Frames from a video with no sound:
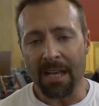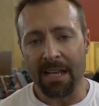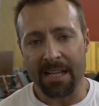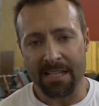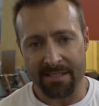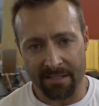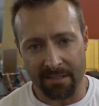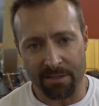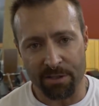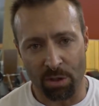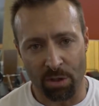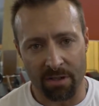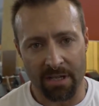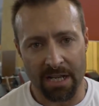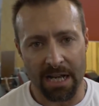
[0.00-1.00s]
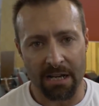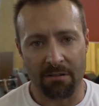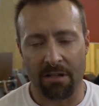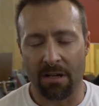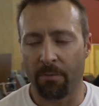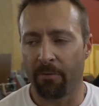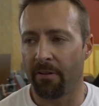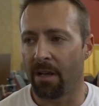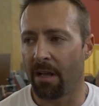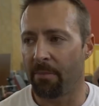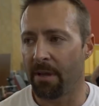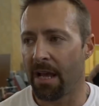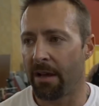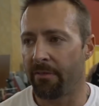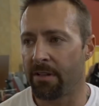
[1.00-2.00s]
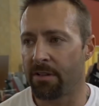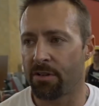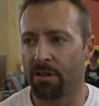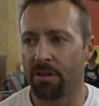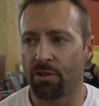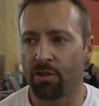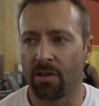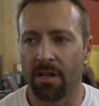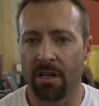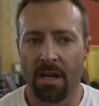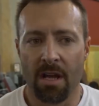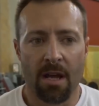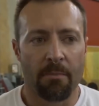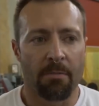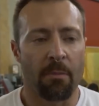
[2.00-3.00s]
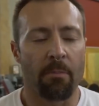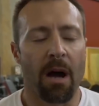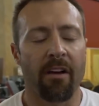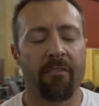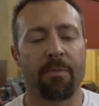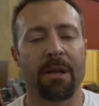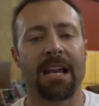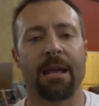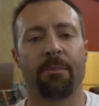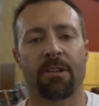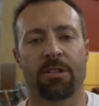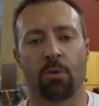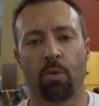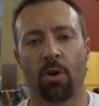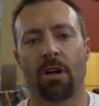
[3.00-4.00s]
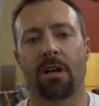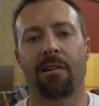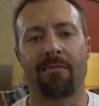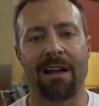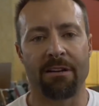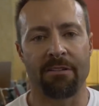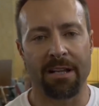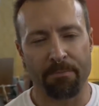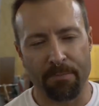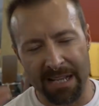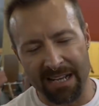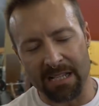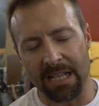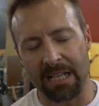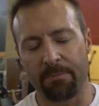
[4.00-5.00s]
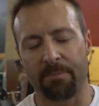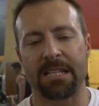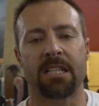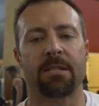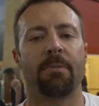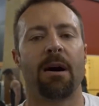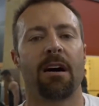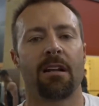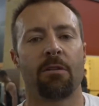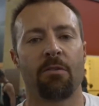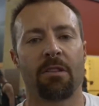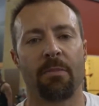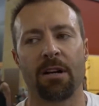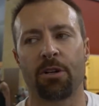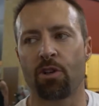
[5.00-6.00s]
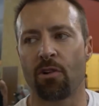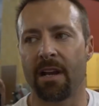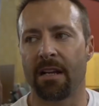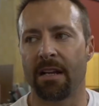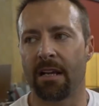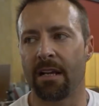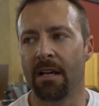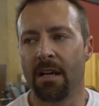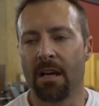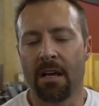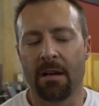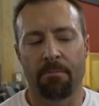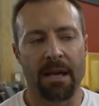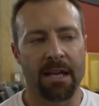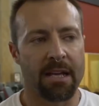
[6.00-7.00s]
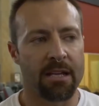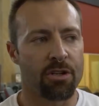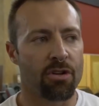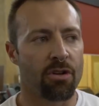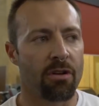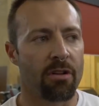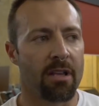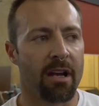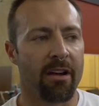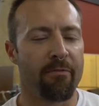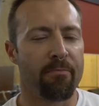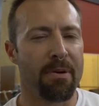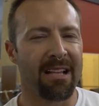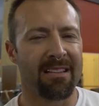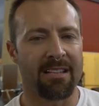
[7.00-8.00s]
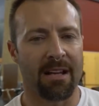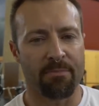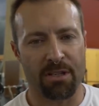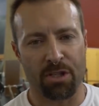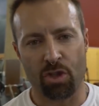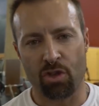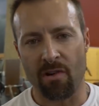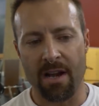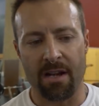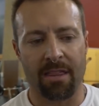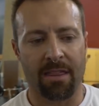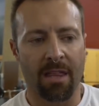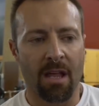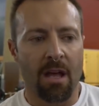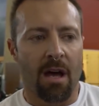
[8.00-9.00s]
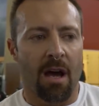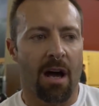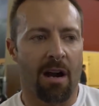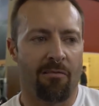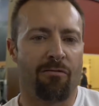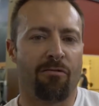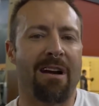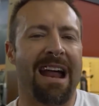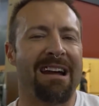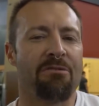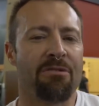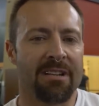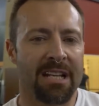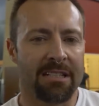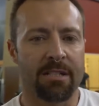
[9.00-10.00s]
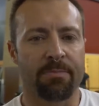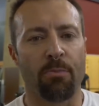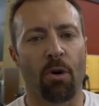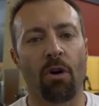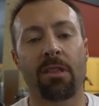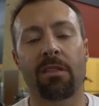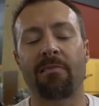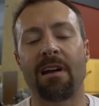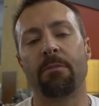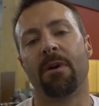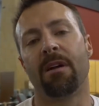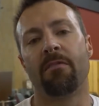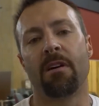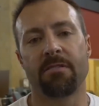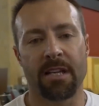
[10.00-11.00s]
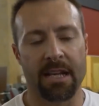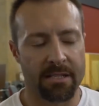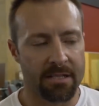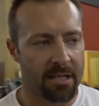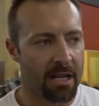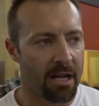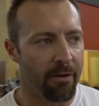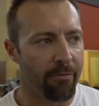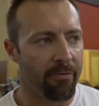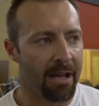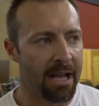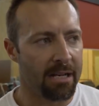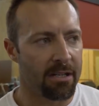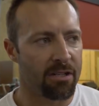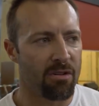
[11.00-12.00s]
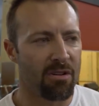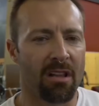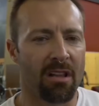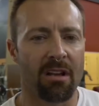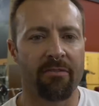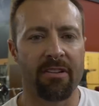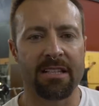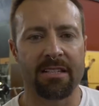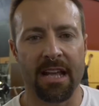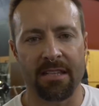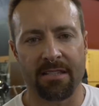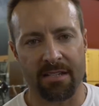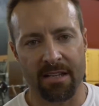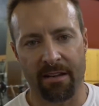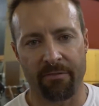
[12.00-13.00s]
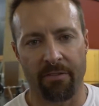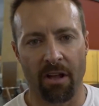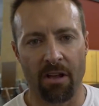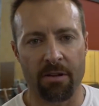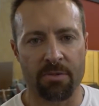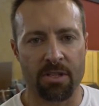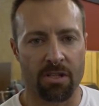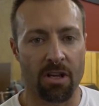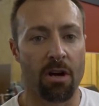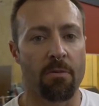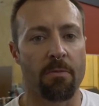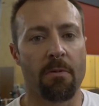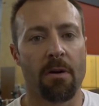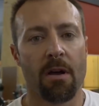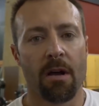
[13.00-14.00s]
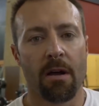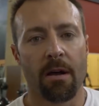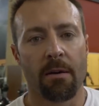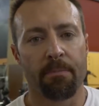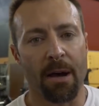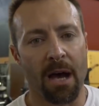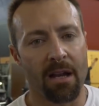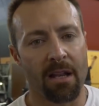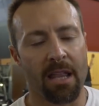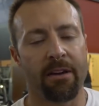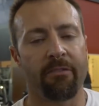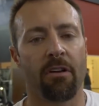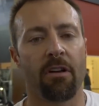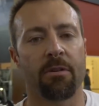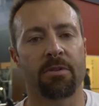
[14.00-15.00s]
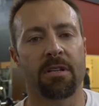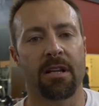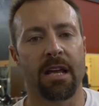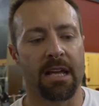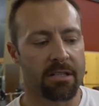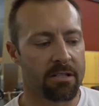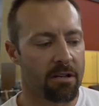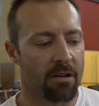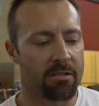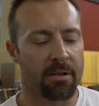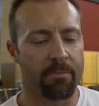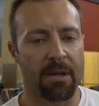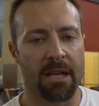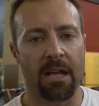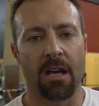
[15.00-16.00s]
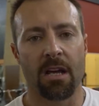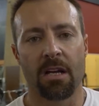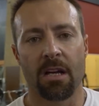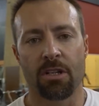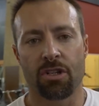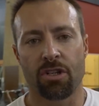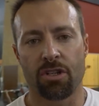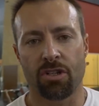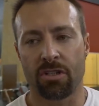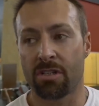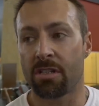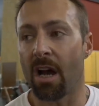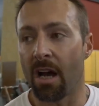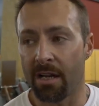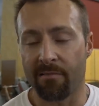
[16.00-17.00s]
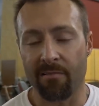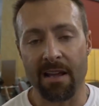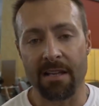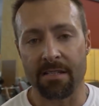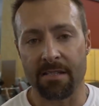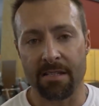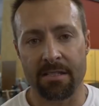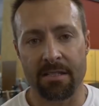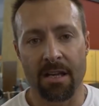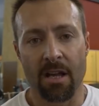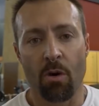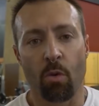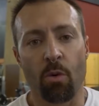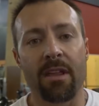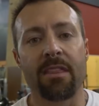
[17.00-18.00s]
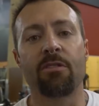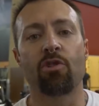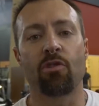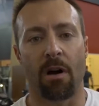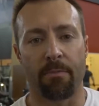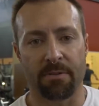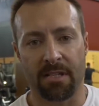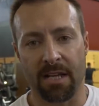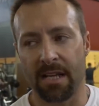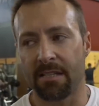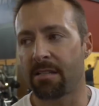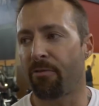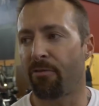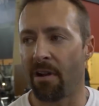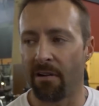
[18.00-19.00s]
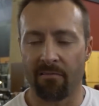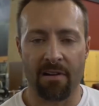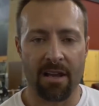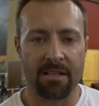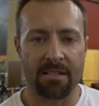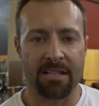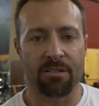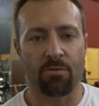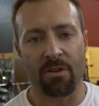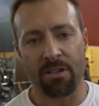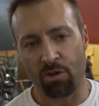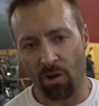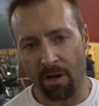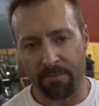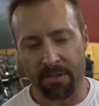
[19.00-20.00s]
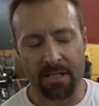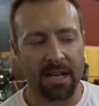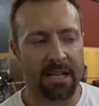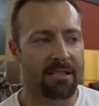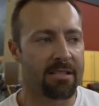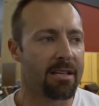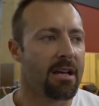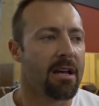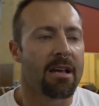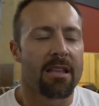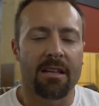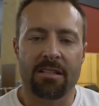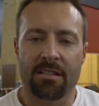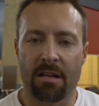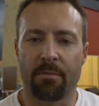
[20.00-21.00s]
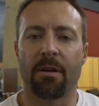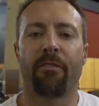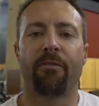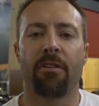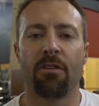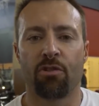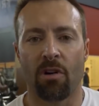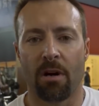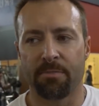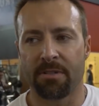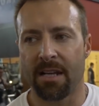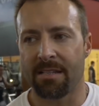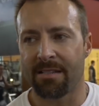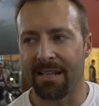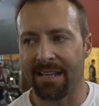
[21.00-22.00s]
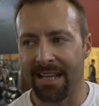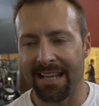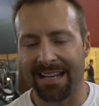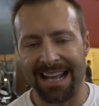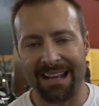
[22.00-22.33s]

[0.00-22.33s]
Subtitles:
And I'm still torn now, and hopefully I'll be having surgery. But I've been able to work around it, being a little bit smarter with my training, making sure that I've built up the strength around it more throughout my rotator cuff, and lot of intensity and volume. So part of that volume today is going to be side raises with drop sets, front raises with drop sets. There's going to be a few drop sets in here.